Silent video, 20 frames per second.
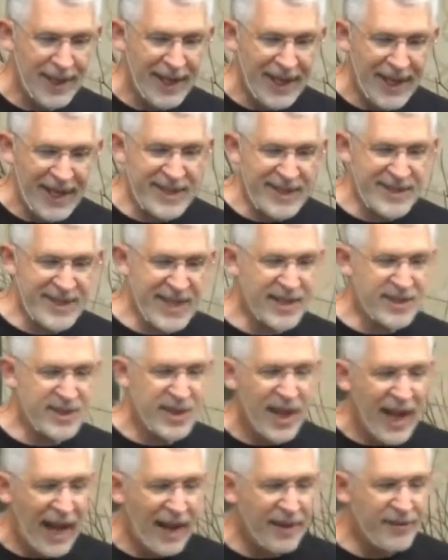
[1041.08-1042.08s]
He says,
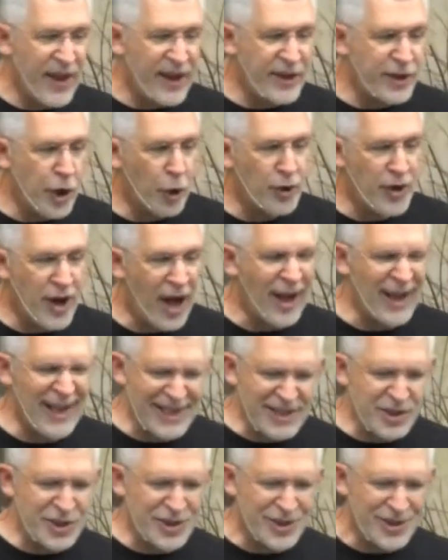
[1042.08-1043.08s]
Have they no
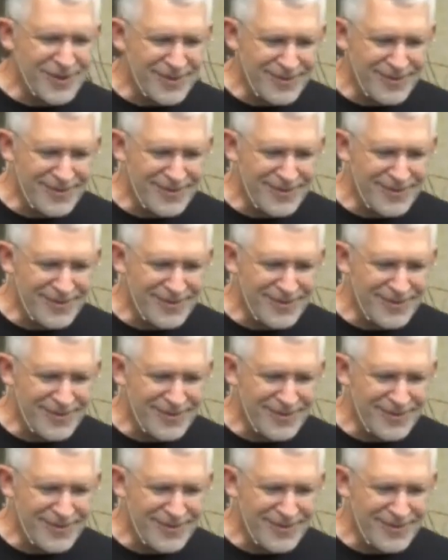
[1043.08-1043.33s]
knowledge?